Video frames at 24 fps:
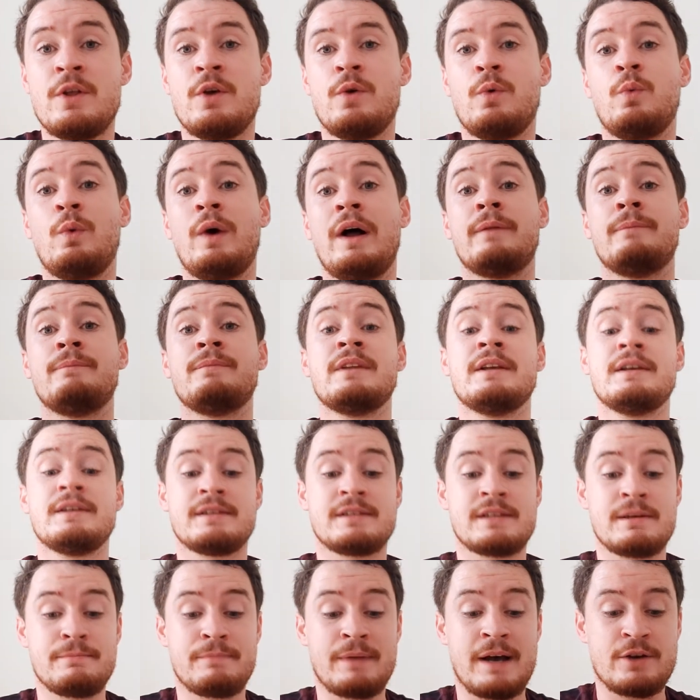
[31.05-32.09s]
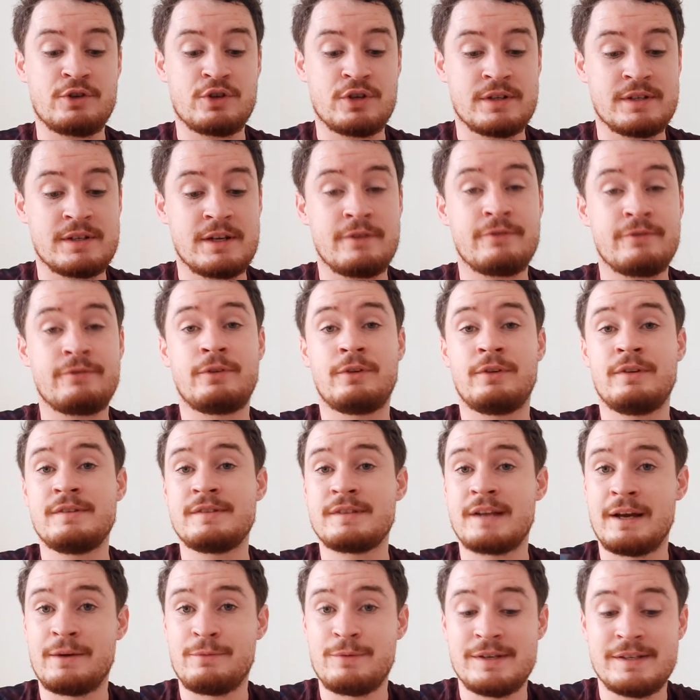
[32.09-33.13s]
Well, St. Patrick's Day falls,
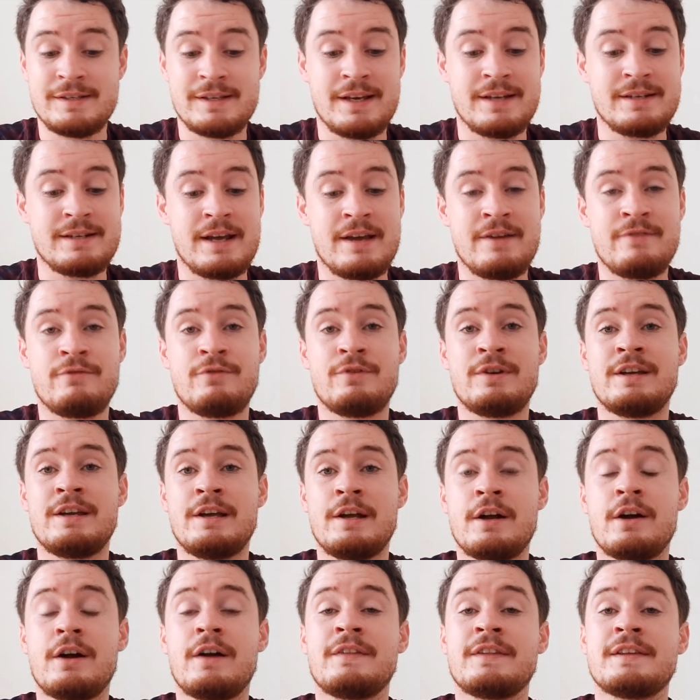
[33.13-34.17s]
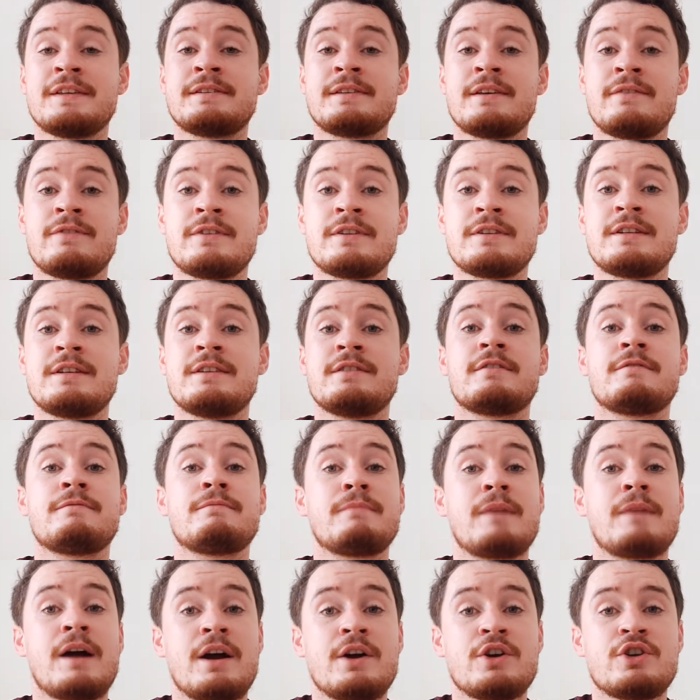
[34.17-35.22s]
like we said, every year on the 17th of
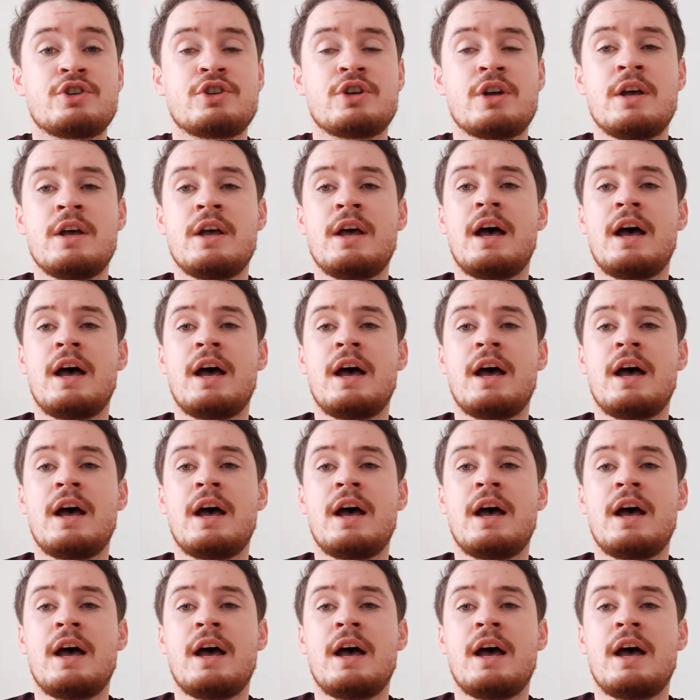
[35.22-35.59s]
March.